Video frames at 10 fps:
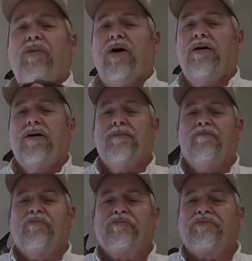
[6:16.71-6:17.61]
there.
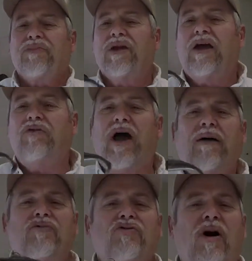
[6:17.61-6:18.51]
If you're
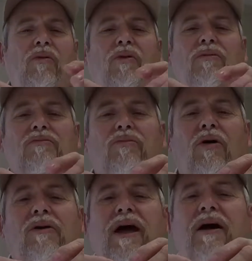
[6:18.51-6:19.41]
having trouble,
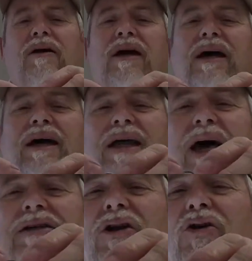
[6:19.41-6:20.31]
pull them down. It
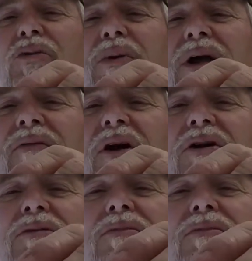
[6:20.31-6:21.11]
has a little bit of a